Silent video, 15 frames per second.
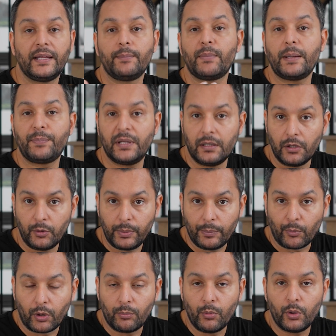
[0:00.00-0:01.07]
they might be a little bit
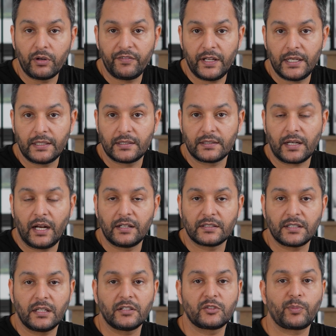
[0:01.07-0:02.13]
more motivated to kind of
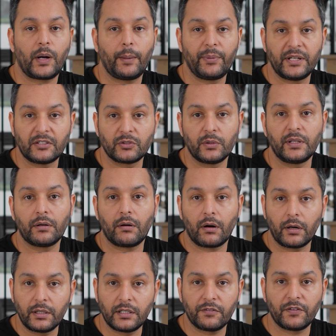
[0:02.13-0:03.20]
sell this property. So there
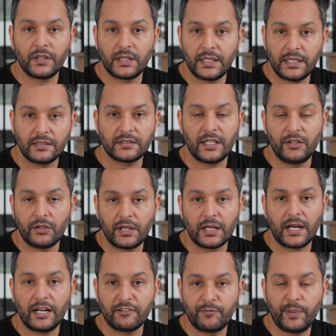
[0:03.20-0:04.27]
are different things that you can
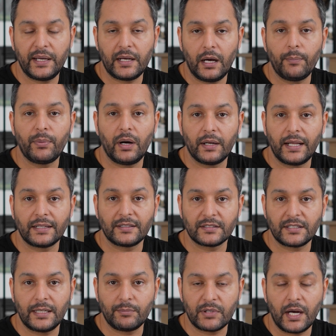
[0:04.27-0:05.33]
kind of pick up on at the same